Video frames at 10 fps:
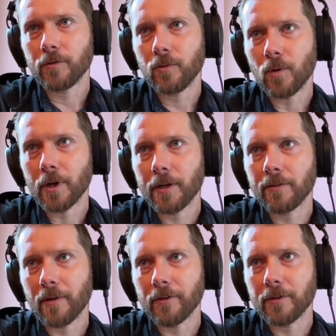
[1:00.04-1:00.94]

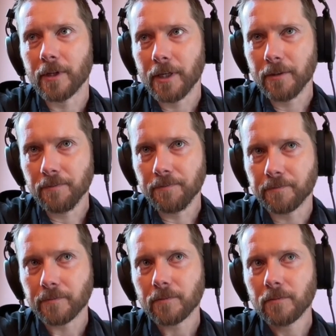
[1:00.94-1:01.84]
2017.
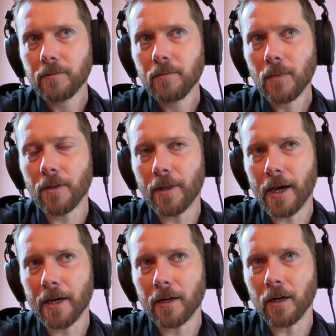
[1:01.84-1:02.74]

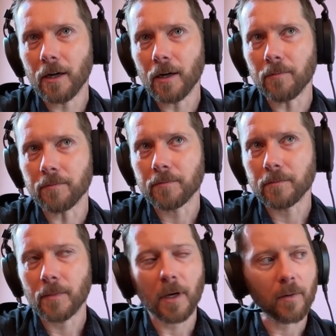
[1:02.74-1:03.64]
That
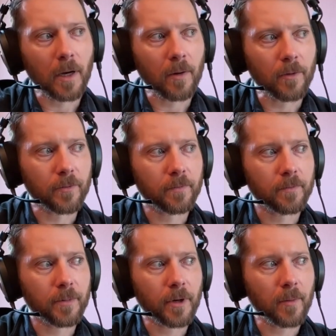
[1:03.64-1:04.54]
I was
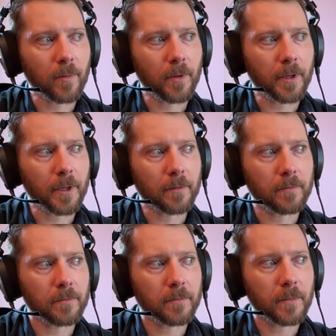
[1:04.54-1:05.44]
probably,
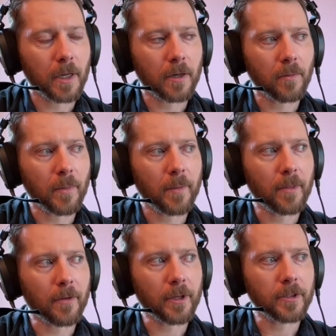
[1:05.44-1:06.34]
I don't know, maybe
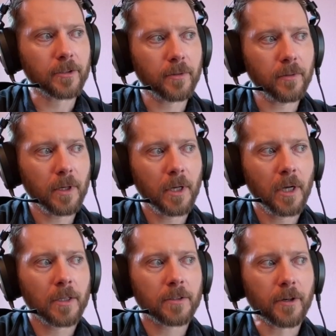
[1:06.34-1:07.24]
32.
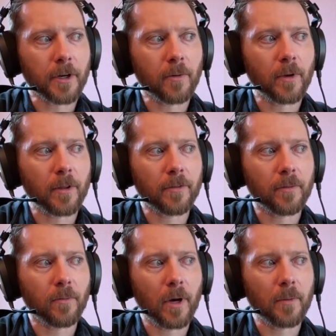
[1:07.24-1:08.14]
Started with
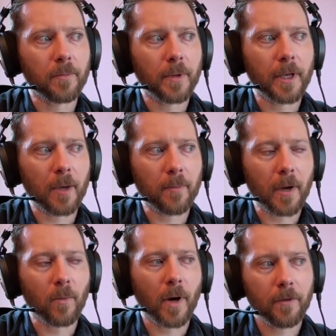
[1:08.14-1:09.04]
what became
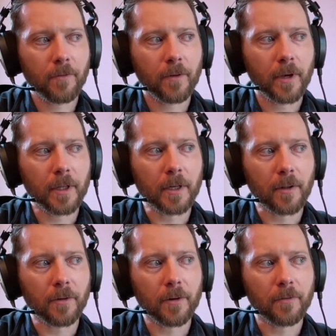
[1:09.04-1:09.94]
my wife and then a
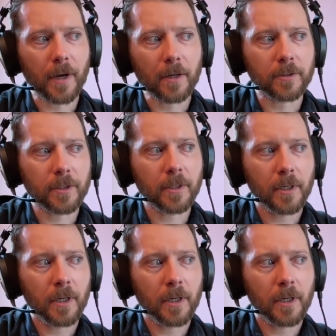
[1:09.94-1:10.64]
third founder.